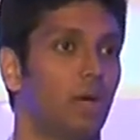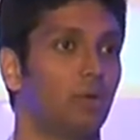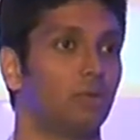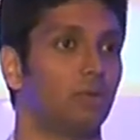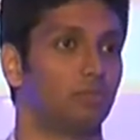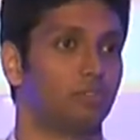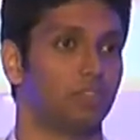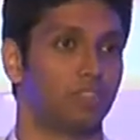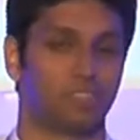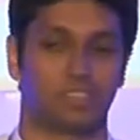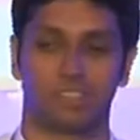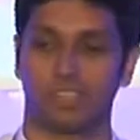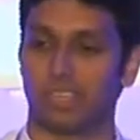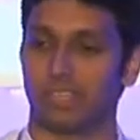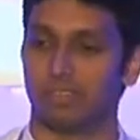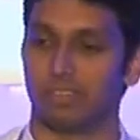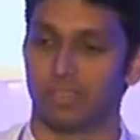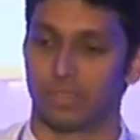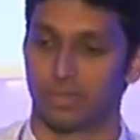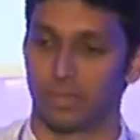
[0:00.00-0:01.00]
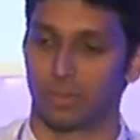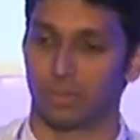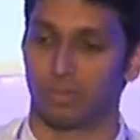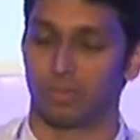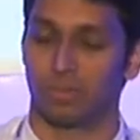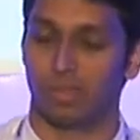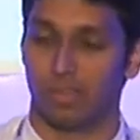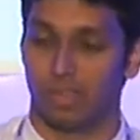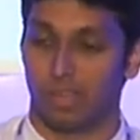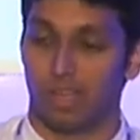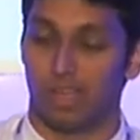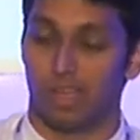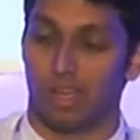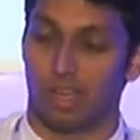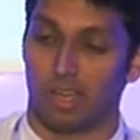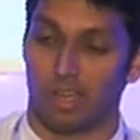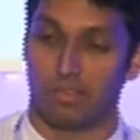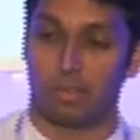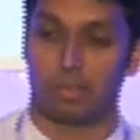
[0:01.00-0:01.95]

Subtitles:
town of its evil. So we're